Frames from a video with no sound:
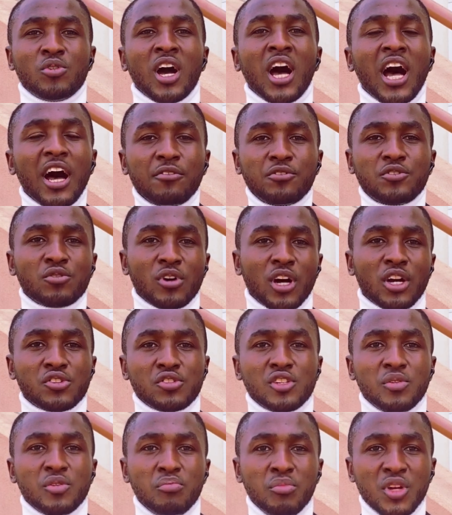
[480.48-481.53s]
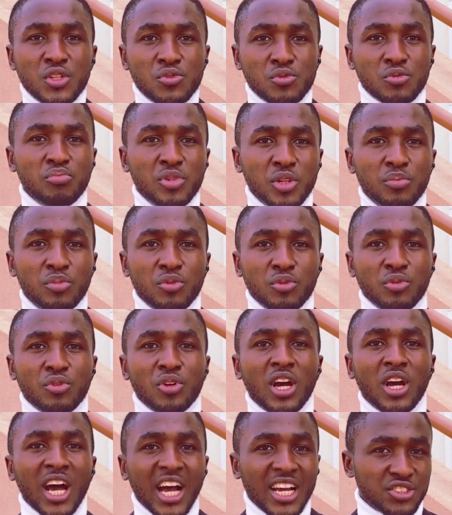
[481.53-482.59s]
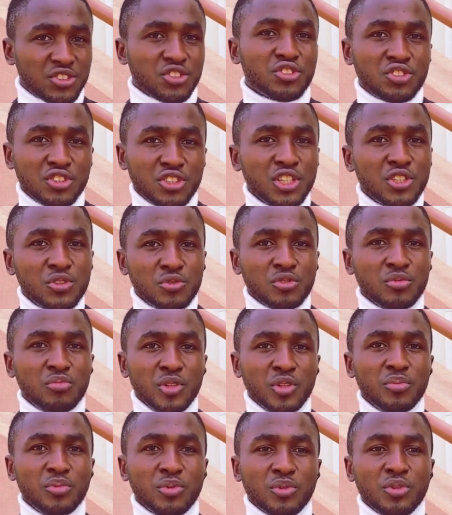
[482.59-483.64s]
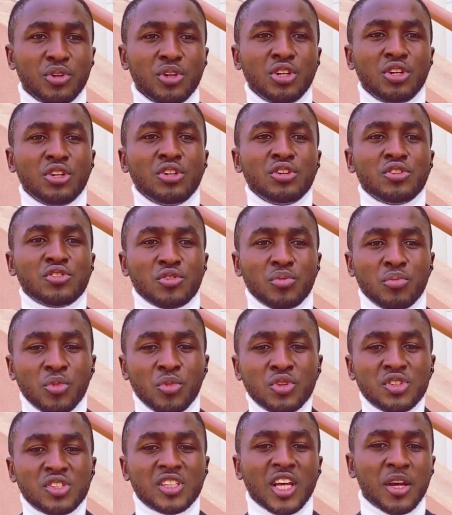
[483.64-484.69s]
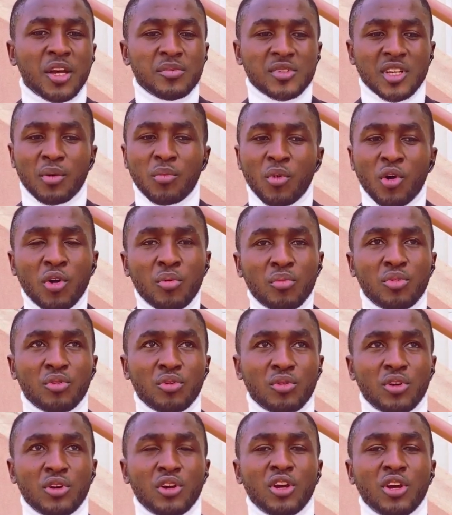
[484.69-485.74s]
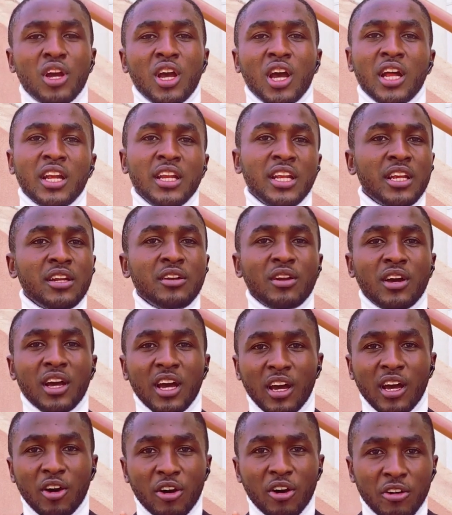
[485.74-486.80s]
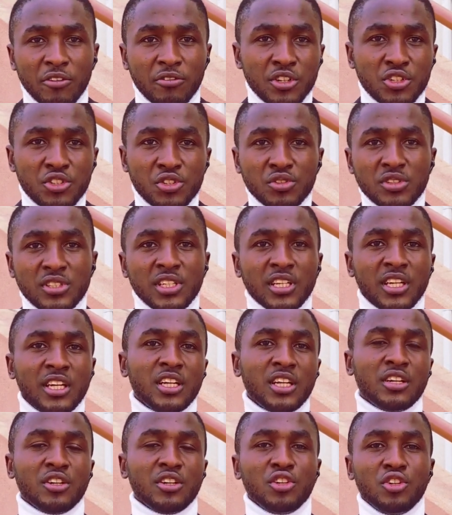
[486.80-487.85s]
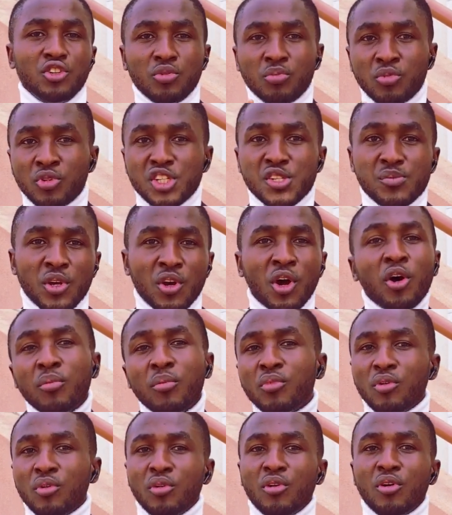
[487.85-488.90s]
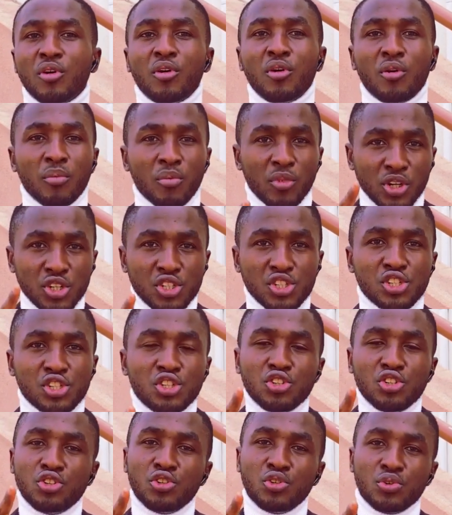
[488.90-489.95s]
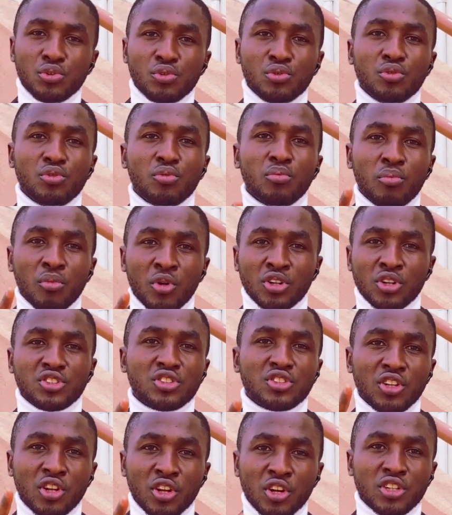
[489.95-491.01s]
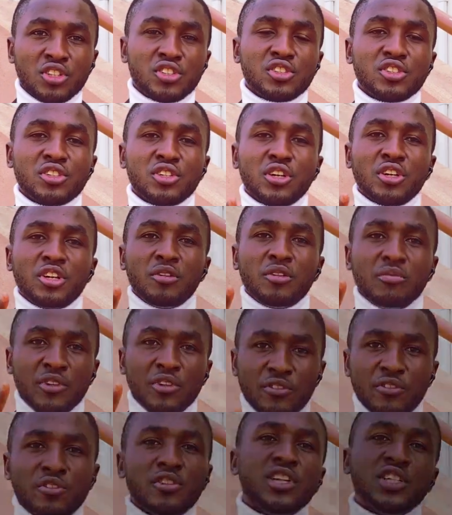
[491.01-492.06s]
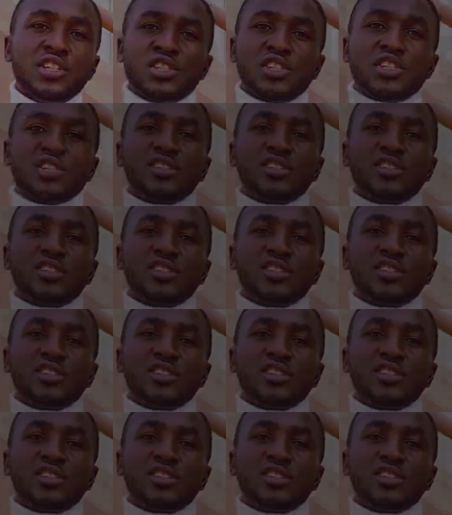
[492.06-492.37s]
have to actually meet with people, associate with people. So most times I'm humble, and then of a truth again, you must be humble, but you must not be foolish.